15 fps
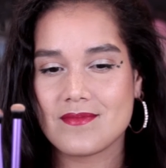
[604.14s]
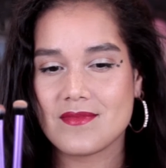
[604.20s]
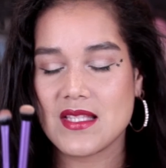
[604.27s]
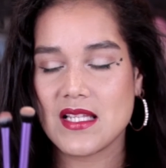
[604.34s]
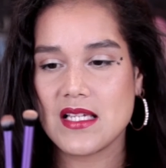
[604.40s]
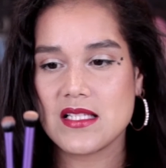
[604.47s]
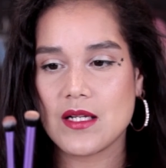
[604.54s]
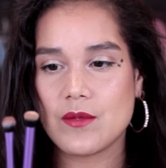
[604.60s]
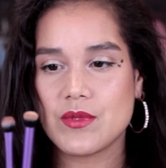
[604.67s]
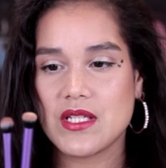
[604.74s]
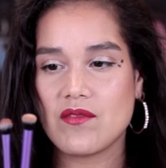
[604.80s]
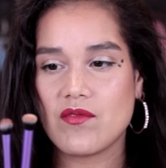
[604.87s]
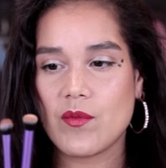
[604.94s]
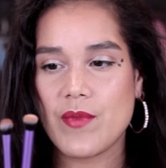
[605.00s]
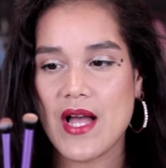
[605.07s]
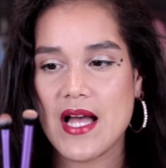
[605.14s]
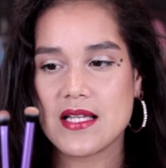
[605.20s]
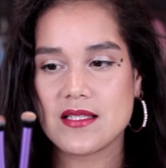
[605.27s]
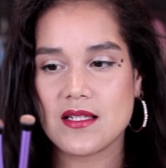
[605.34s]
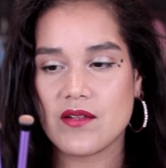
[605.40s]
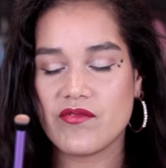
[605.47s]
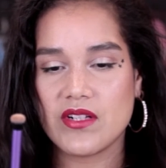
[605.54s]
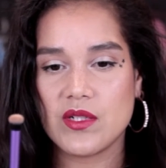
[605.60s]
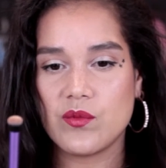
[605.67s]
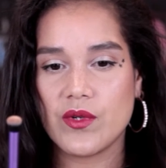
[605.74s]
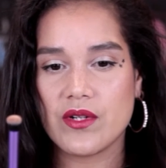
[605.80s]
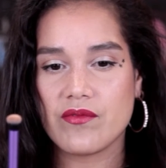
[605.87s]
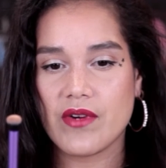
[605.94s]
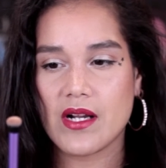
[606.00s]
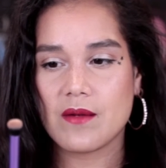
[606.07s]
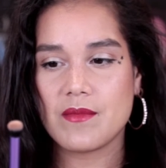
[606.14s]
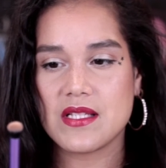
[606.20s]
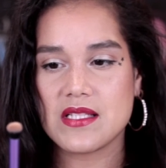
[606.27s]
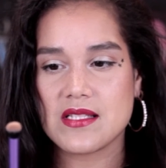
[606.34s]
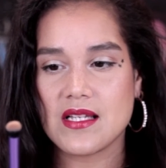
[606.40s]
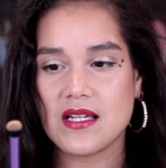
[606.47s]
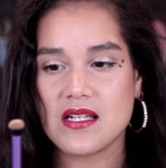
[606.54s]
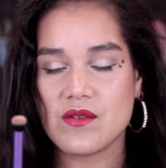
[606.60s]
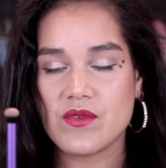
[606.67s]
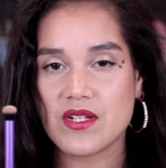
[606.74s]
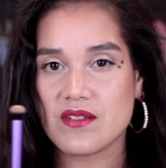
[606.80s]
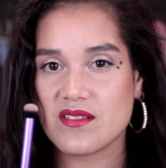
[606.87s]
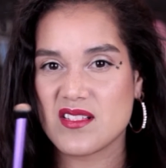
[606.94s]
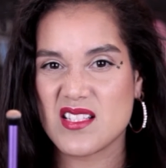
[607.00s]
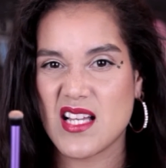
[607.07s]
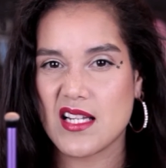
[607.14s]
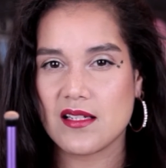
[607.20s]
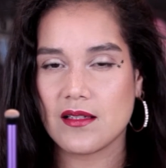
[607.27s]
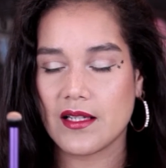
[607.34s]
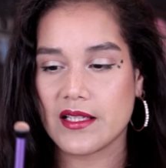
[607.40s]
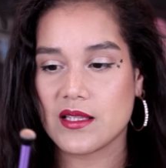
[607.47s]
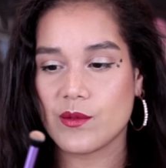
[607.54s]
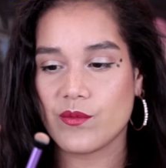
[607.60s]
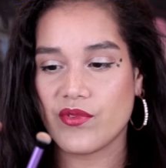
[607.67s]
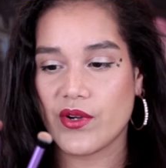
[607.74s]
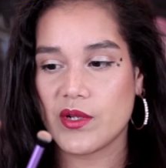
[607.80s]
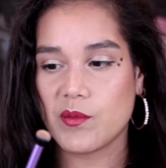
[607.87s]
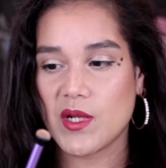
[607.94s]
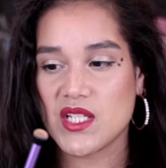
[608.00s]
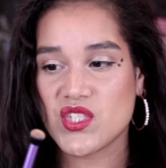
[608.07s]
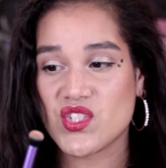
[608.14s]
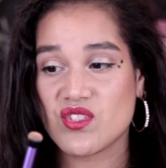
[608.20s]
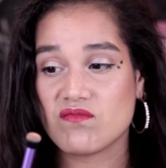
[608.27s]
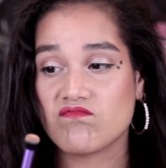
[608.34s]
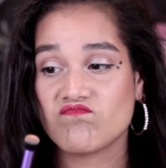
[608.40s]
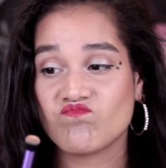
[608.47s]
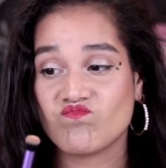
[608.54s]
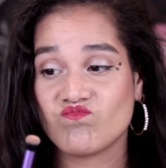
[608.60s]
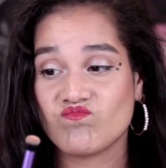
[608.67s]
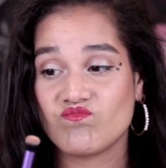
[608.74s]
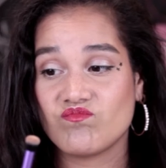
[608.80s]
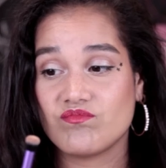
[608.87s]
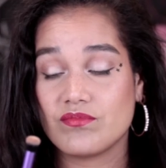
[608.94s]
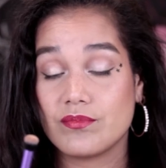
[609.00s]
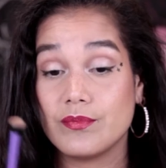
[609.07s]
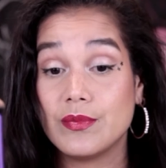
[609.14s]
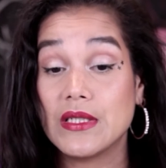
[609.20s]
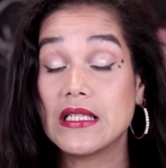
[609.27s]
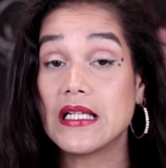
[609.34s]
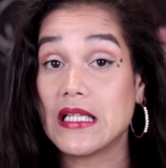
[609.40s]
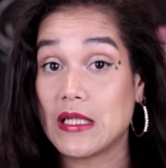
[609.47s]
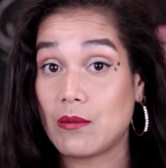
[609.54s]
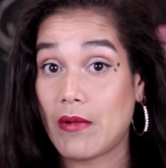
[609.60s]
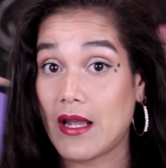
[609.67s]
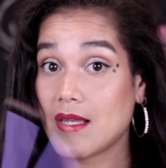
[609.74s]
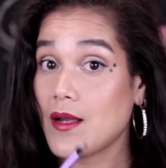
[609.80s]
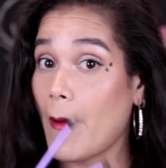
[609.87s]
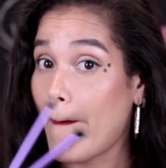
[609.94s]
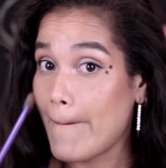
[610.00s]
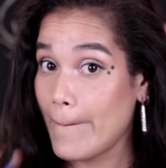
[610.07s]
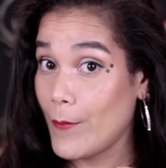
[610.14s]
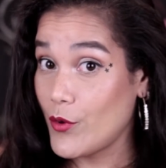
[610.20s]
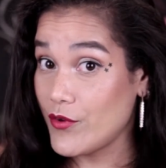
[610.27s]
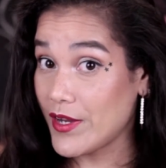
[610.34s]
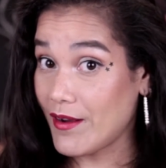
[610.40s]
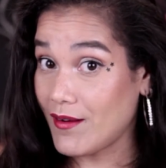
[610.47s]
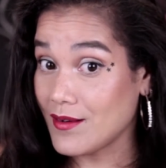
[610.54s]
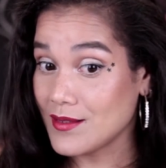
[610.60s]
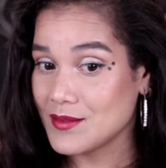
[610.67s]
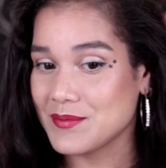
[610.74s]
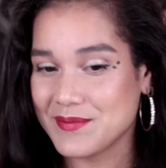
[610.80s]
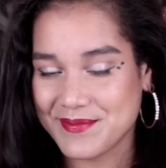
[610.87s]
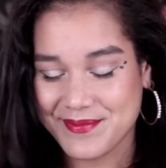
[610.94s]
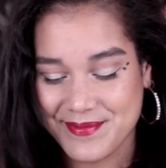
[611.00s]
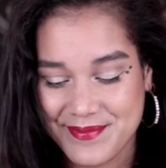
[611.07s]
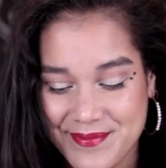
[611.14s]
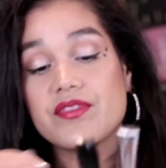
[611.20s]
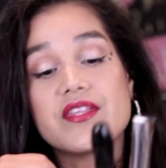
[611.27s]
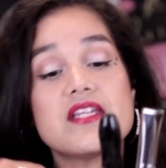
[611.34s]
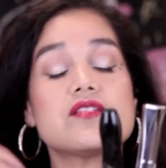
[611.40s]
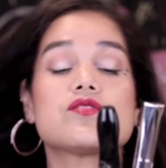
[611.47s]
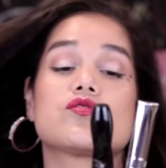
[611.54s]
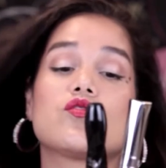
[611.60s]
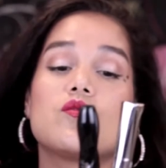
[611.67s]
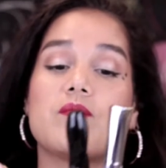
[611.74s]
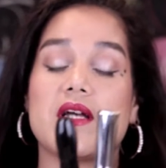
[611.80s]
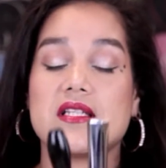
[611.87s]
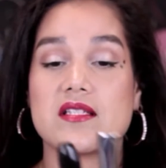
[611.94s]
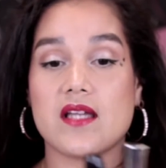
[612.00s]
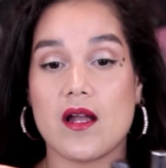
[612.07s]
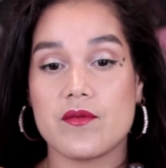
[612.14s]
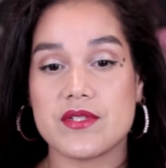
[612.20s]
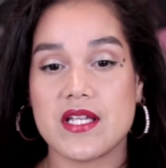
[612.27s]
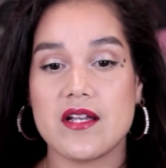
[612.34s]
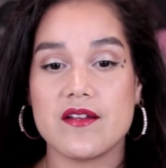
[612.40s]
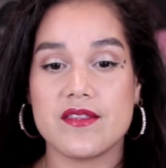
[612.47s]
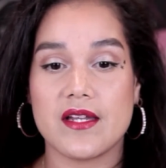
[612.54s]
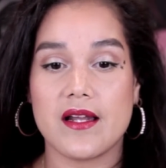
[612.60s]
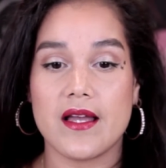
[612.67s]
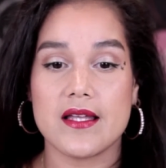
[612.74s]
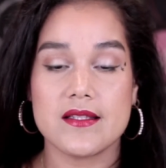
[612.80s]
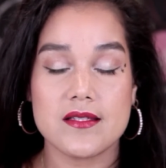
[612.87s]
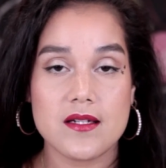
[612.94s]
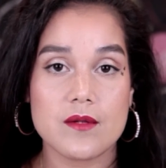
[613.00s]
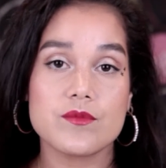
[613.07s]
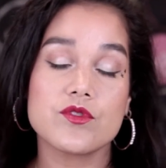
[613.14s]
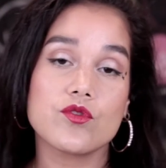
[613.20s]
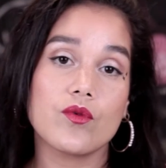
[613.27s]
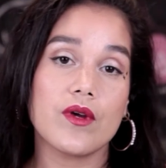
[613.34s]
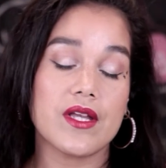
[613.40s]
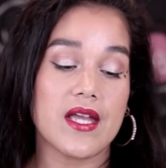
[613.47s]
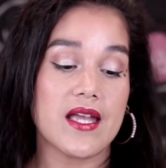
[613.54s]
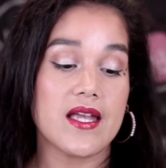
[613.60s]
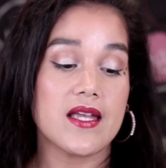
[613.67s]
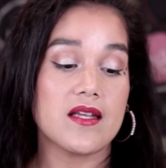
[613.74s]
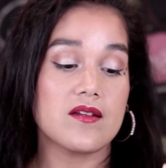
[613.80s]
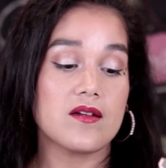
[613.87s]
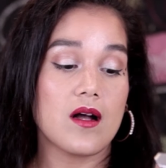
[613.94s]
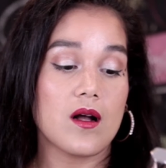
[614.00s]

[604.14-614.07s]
these I would give a pass and I really wouldn't recommend to anyone else because I don't like them very much. But anyway, moving on. These two mascaras here that I ended up doing a